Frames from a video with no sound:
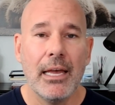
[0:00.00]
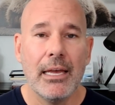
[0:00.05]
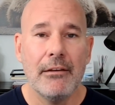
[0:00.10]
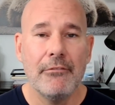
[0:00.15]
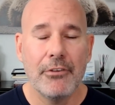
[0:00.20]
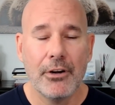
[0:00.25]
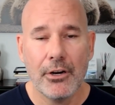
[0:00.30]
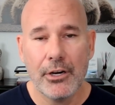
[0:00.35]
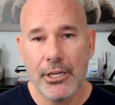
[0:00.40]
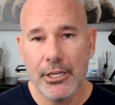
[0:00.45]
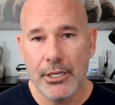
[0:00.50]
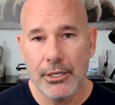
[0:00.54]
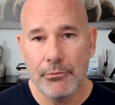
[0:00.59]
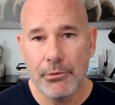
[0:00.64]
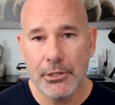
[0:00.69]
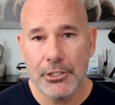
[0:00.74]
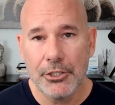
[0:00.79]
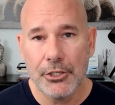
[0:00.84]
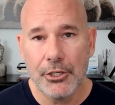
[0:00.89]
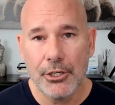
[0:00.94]
a very good
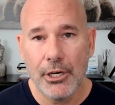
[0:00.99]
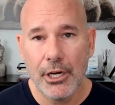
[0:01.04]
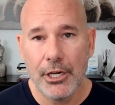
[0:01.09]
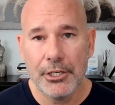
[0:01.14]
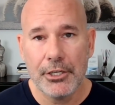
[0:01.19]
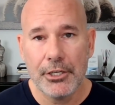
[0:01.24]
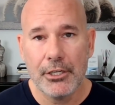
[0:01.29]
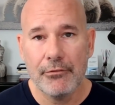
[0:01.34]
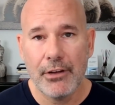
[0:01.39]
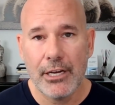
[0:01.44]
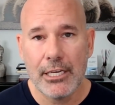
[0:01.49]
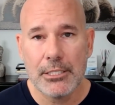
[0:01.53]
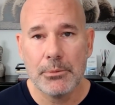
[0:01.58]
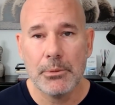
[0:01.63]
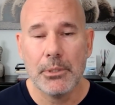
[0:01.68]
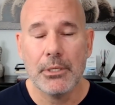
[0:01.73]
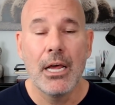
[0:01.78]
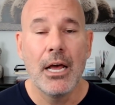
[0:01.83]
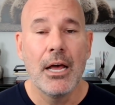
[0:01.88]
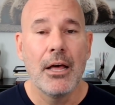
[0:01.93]
return on your
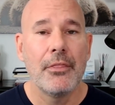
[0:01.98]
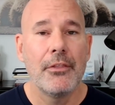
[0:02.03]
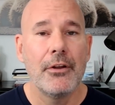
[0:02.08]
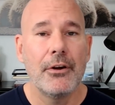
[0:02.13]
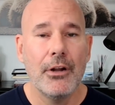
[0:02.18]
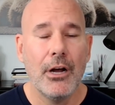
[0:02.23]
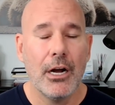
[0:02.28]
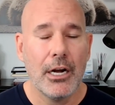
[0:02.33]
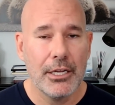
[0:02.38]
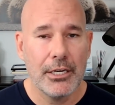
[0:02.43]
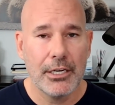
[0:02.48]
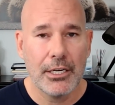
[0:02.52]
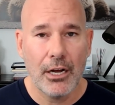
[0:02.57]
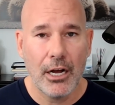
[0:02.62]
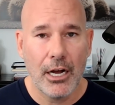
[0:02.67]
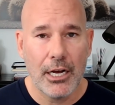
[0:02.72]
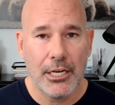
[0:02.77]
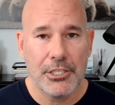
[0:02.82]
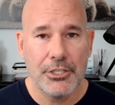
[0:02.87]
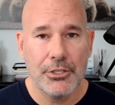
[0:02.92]
investment. They're not going to
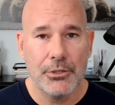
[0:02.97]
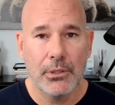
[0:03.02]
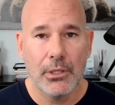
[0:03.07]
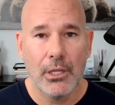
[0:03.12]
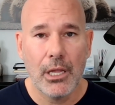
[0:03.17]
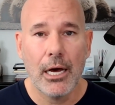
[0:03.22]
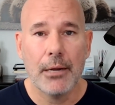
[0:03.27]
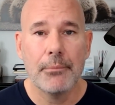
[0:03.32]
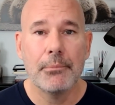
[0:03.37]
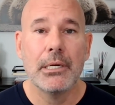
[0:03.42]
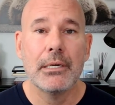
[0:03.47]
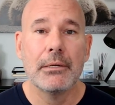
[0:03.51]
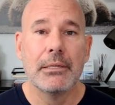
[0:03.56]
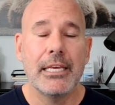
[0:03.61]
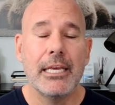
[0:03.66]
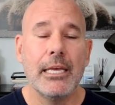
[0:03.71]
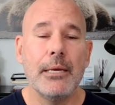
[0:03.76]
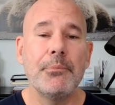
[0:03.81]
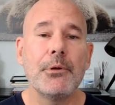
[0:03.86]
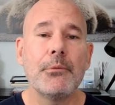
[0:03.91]
cost you a lot, but
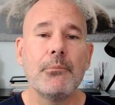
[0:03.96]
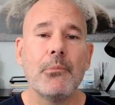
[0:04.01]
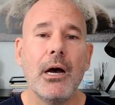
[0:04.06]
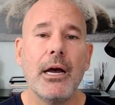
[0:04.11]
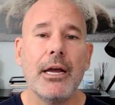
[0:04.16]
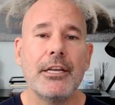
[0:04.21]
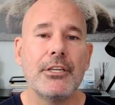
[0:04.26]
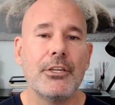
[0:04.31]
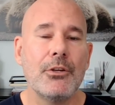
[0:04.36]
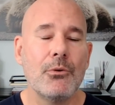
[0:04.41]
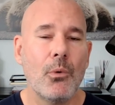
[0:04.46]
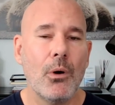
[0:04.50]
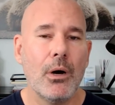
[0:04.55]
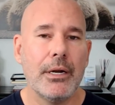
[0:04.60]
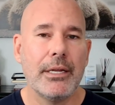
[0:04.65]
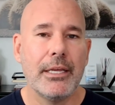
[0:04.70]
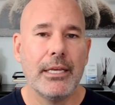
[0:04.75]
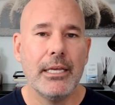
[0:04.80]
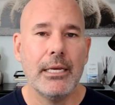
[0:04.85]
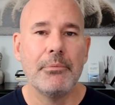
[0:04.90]
keep in mind you
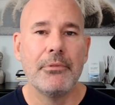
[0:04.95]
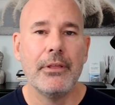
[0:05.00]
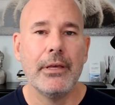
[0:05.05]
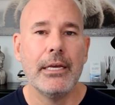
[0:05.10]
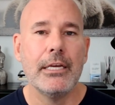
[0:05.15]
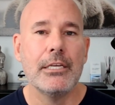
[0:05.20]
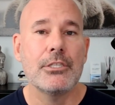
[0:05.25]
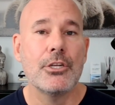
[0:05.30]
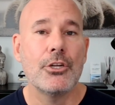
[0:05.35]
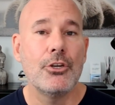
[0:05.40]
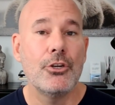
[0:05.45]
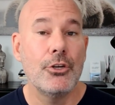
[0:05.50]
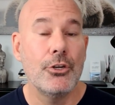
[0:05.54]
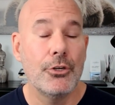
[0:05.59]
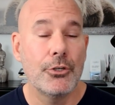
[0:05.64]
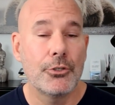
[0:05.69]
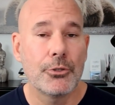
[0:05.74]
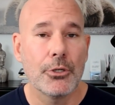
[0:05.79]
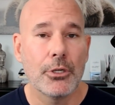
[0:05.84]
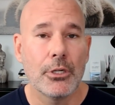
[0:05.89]
want to keep things
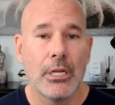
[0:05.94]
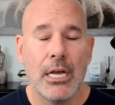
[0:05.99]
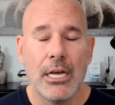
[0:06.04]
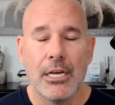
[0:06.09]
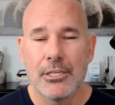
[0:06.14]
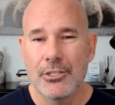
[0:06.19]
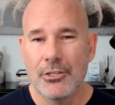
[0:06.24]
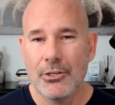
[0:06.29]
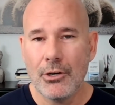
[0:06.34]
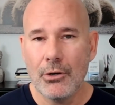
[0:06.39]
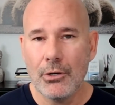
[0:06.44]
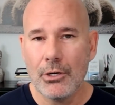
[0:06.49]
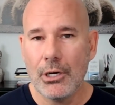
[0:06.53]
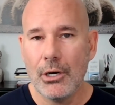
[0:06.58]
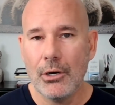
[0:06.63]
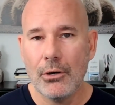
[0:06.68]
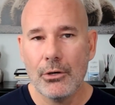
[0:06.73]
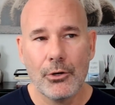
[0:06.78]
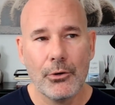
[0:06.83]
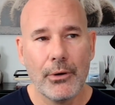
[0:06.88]
neutral. So don't
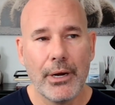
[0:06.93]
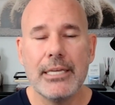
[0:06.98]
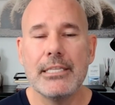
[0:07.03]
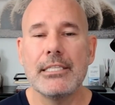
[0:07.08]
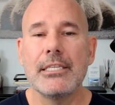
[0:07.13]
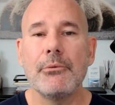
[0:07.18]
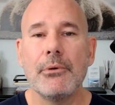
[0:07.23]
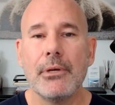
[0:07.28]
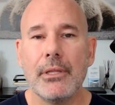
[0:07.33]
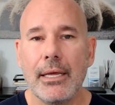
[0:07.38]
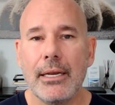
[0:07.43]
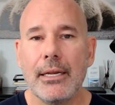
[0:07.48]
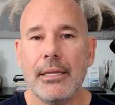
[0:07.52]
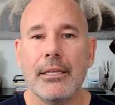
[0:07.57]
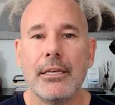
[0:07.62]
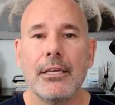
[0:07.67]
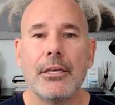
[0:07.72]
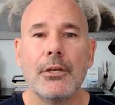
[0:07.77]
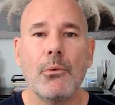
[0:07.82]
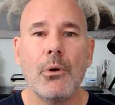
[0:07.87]
go crazy with
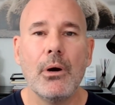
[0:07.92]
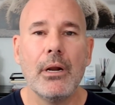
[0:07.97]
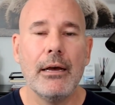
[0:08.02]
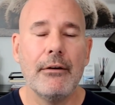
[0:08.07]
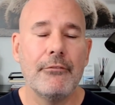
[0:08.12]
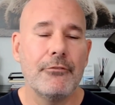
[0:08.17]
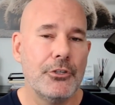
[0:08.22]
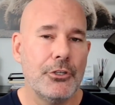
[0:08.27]
anything. You want to have